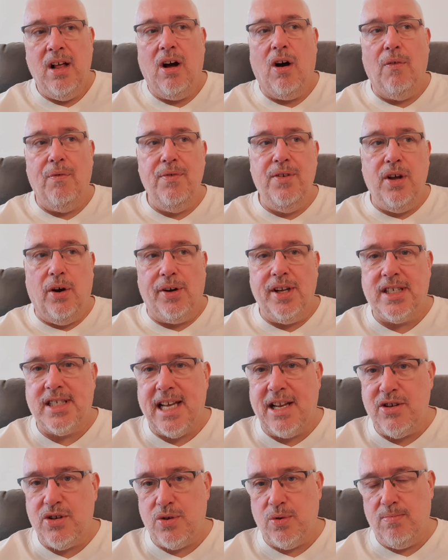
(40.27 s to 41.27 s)
of
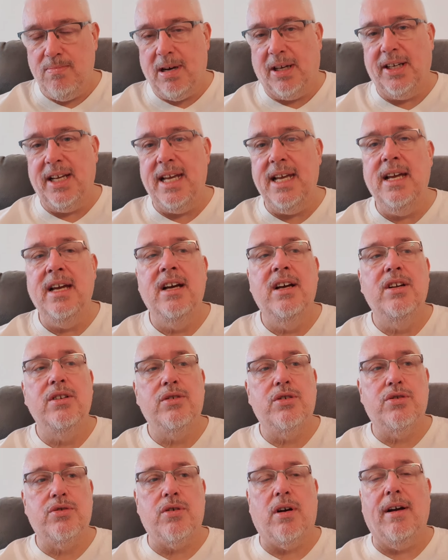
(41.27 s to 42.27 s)
non-essential money
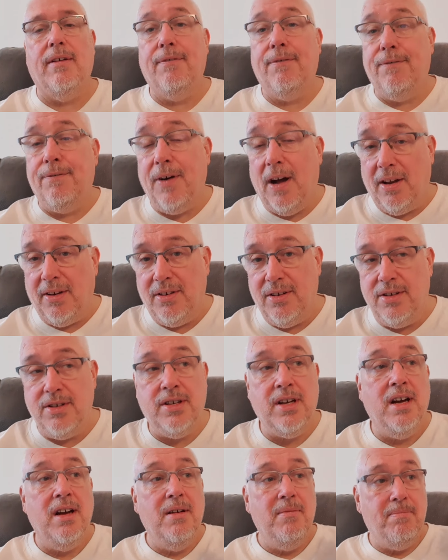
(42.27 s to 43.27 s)
to try and
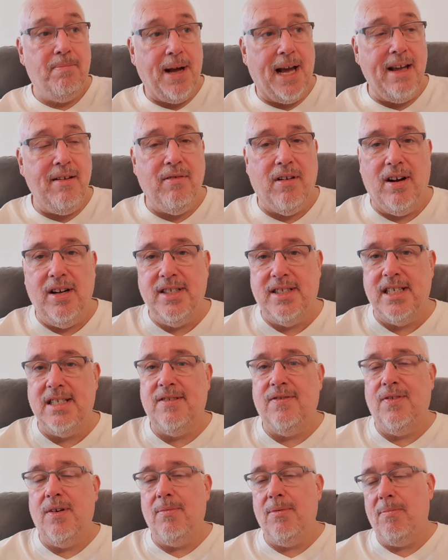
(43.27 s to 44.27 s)
fund pay
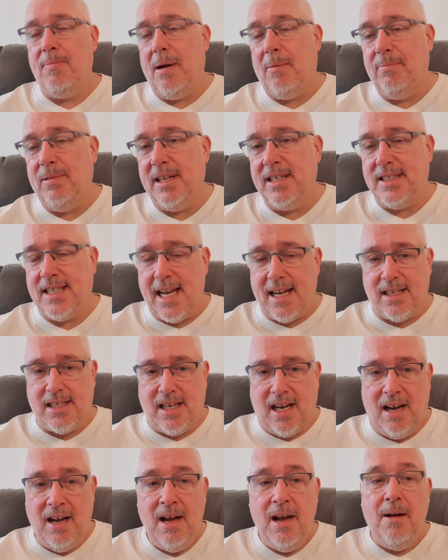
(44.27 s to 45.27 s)
rises for the public
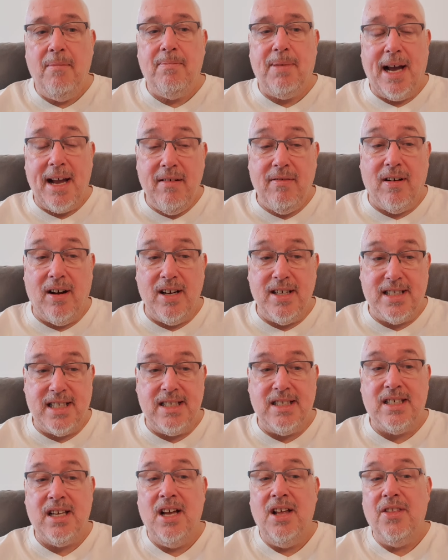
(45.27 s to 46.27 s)
sector. Pay
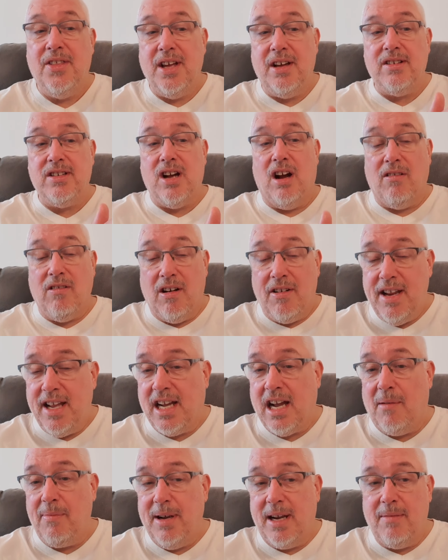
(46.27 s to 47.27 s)
rises that are only
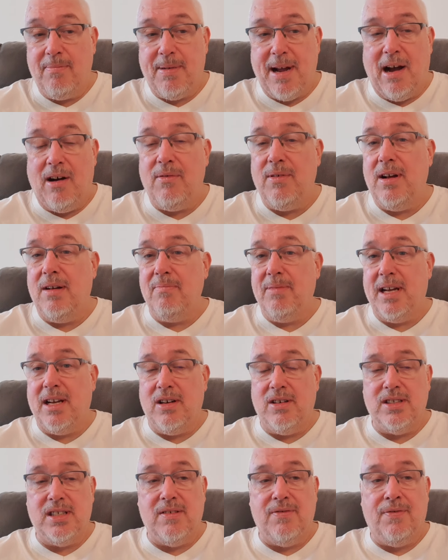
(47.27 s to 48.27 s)
coming about
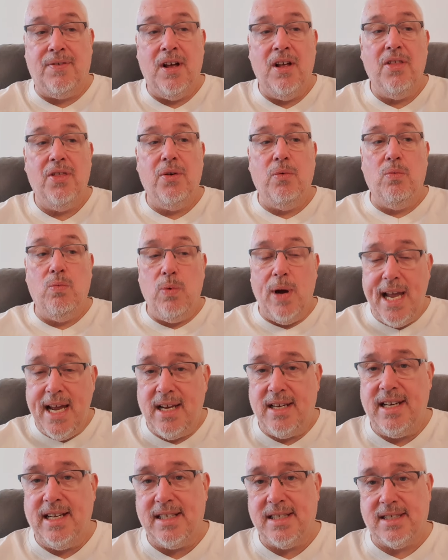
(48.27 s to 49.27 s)
because of the
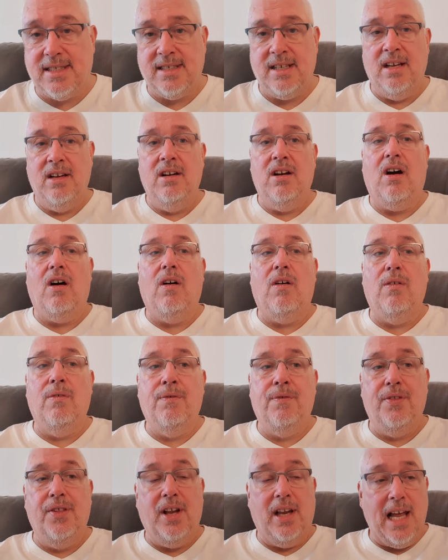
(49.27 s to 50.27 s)
weakness
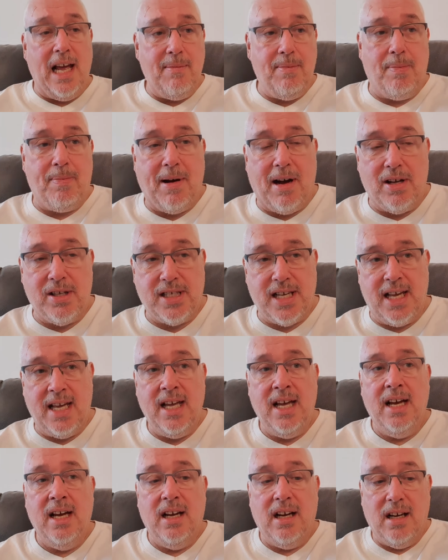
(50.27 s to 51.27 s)
of the Labour
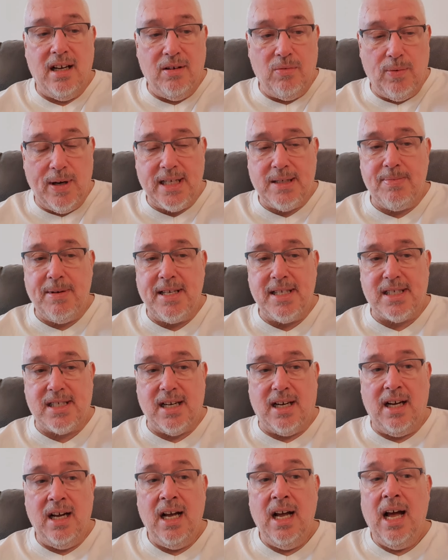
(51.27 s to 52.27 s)
Party at
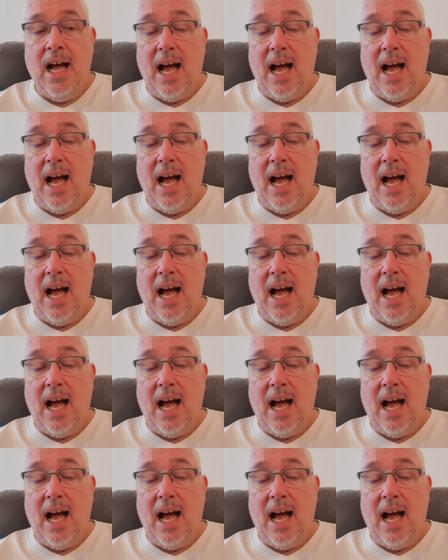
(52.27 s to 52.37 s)
Westminster